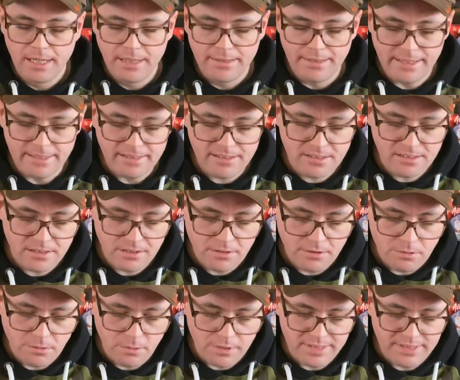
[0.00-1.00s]
That's
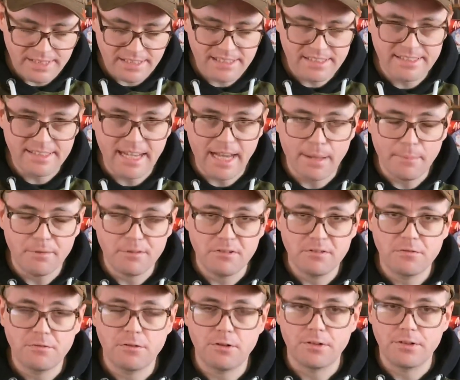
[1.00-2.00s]
what this tab is
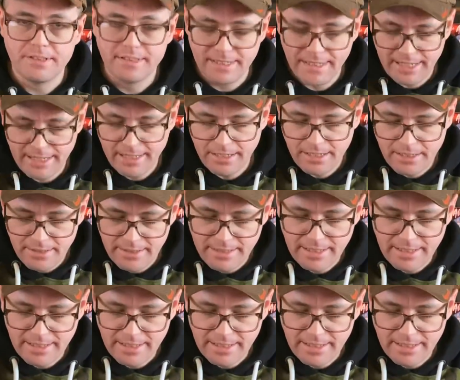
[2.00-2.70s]
for. They